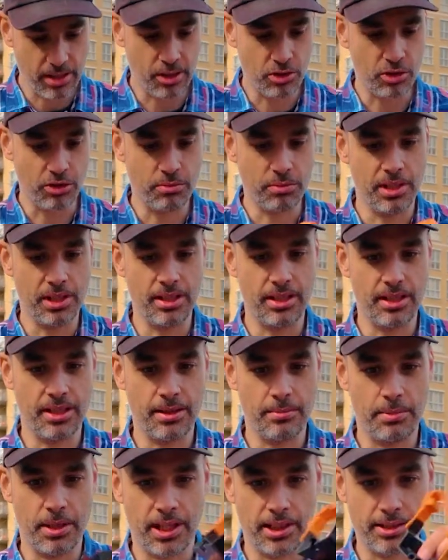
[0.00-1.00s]
there should be
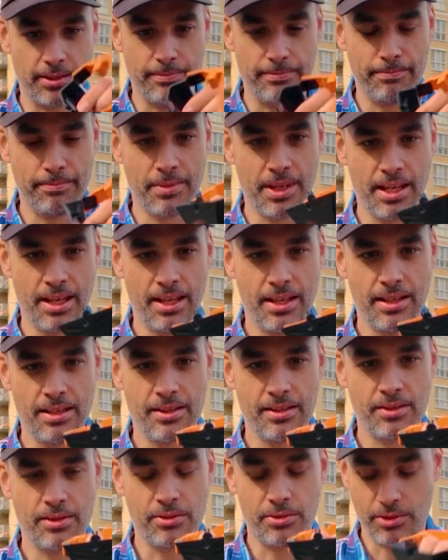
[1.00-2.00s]
the bottom
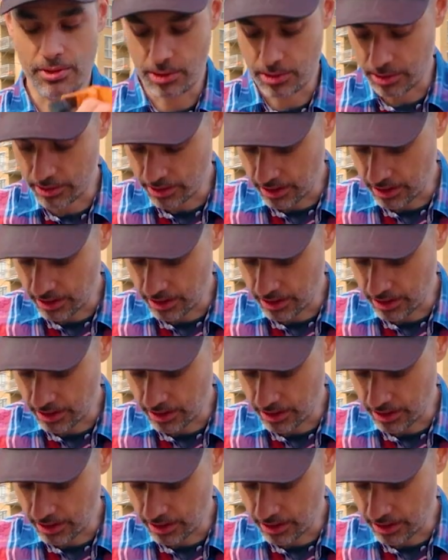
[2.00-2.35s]
to all